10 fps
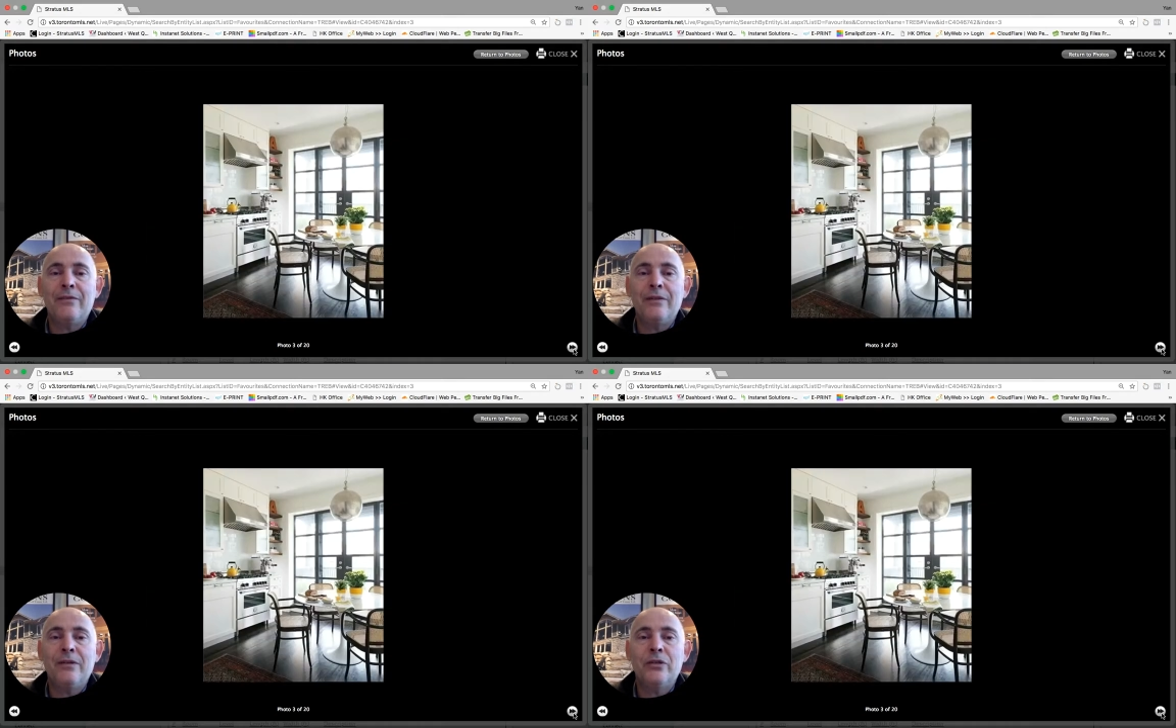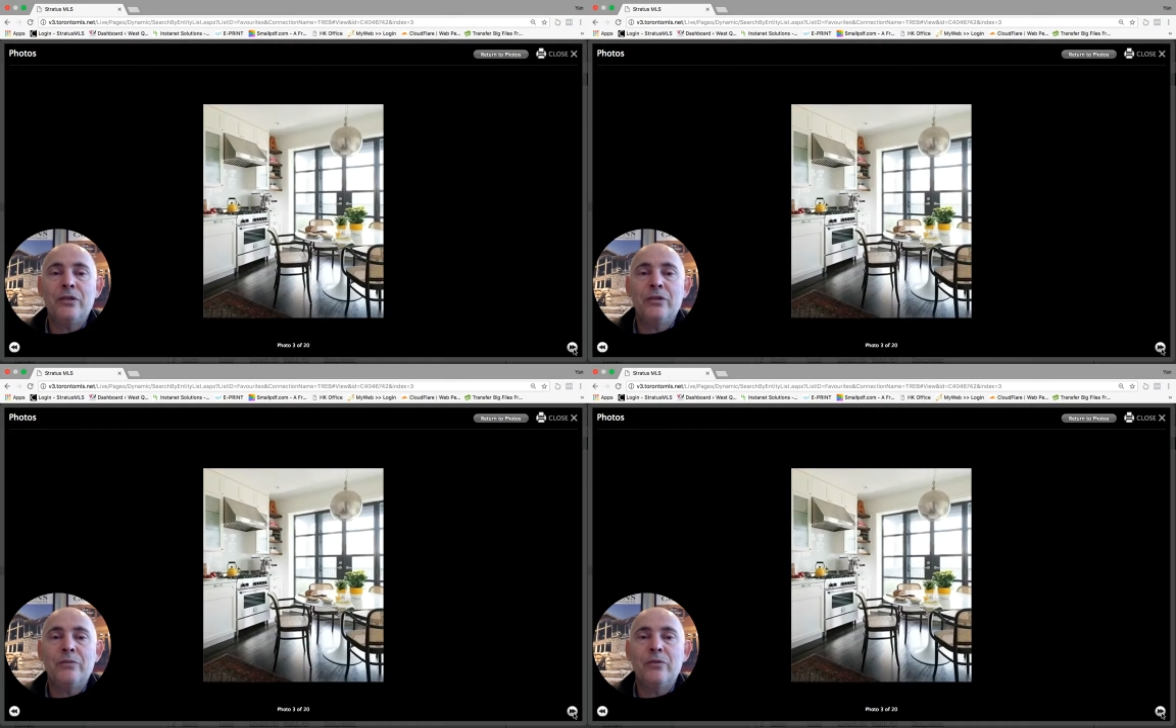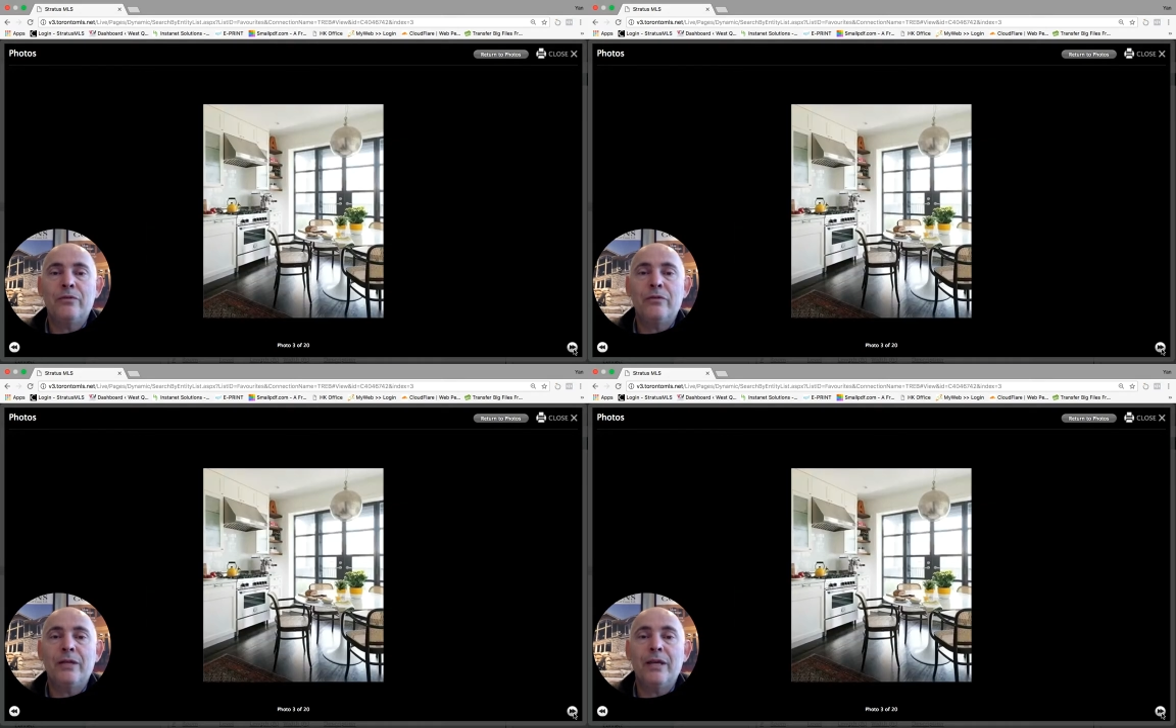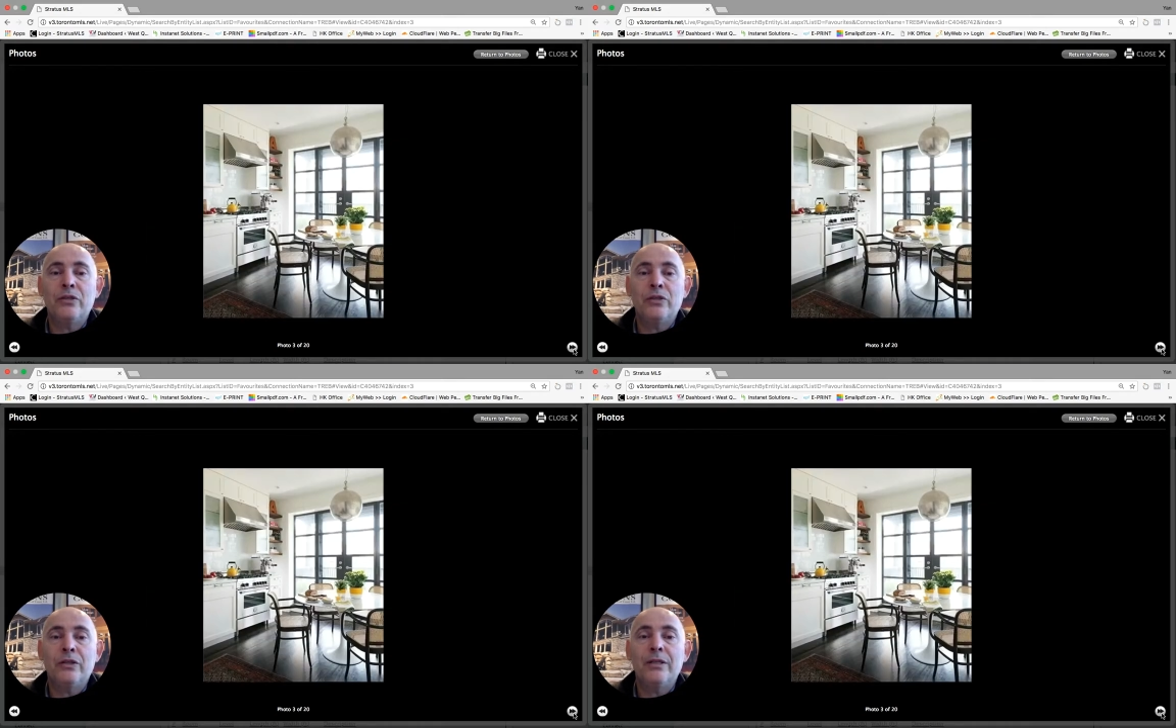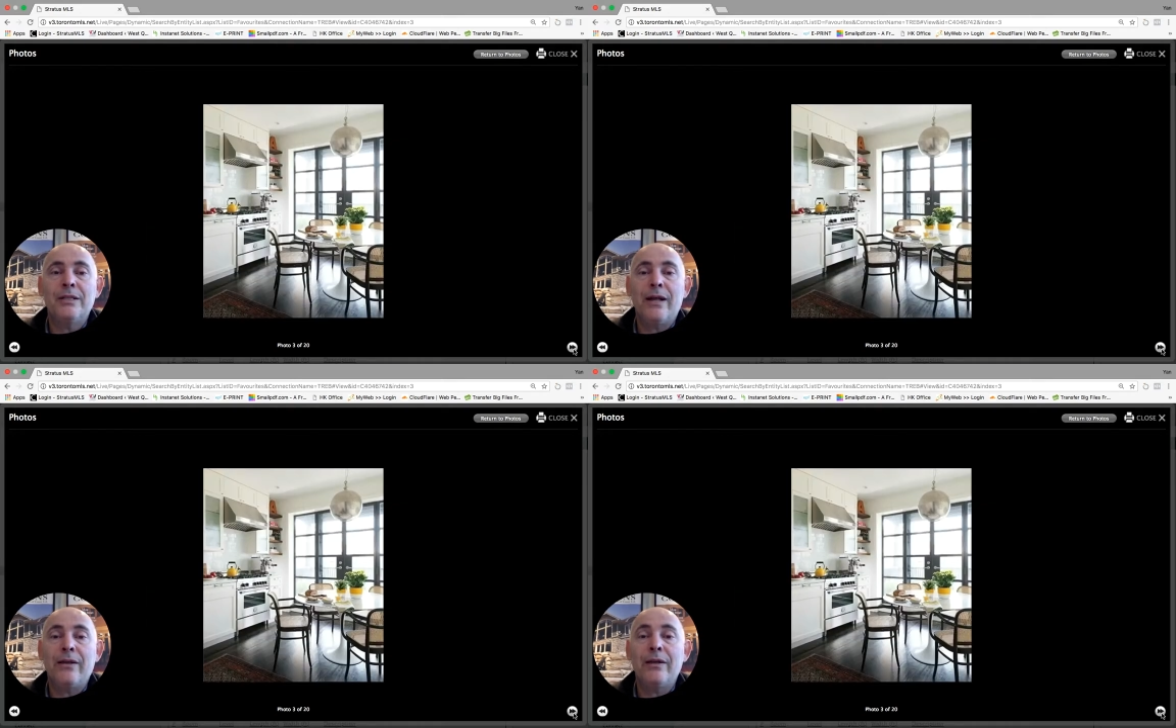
finishes, beautiful kitchen, Italian